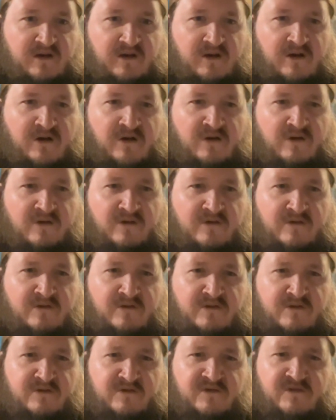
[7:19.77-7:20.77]
R.
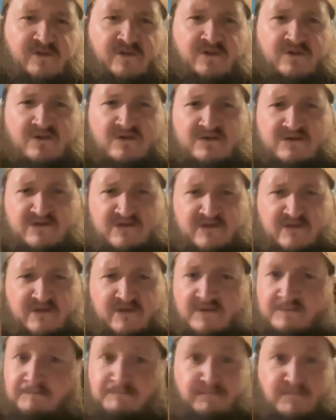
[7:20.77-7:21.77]
Adrenia. Adre-
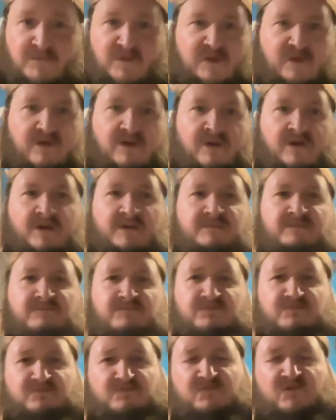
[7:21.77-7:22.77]

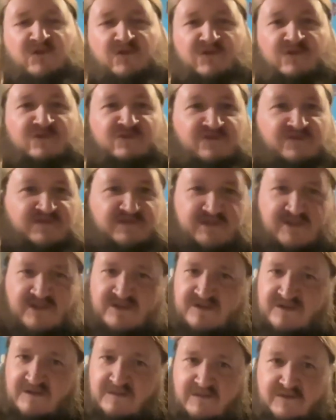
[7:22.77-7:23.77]
I'm not going to try and say
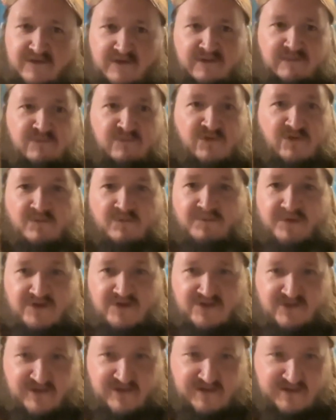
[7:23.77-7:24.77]
his name because I will
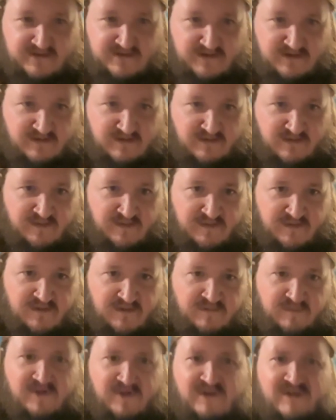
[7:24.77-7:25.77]
butcher it, so I better
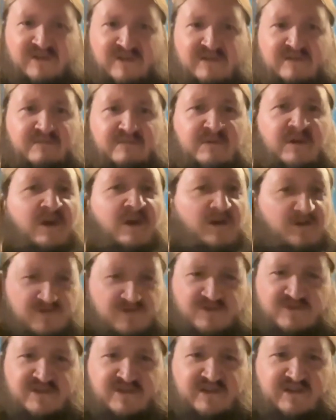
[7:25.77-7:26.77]
not. But I'll
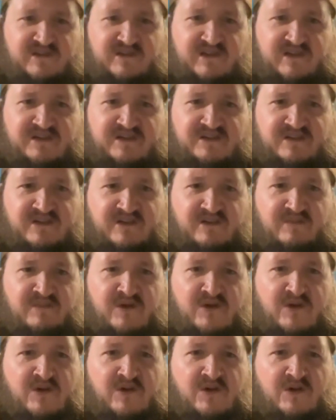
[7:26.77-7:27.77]
try and say his last name.
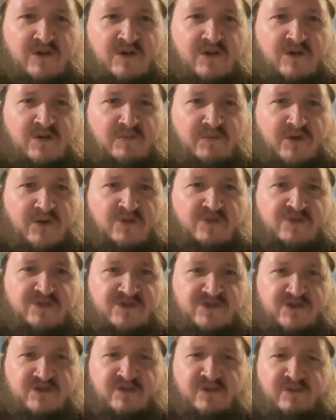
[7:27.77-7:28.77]

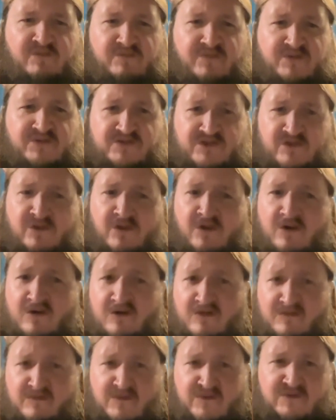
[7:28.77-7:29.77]
Boson, persona,
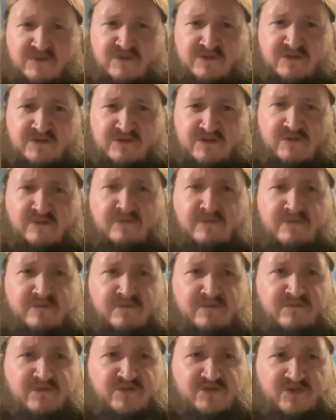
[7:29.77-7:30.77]
person,
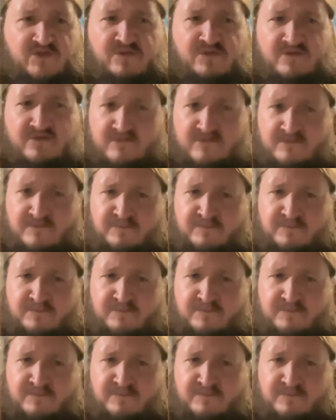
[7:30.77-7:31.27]
person.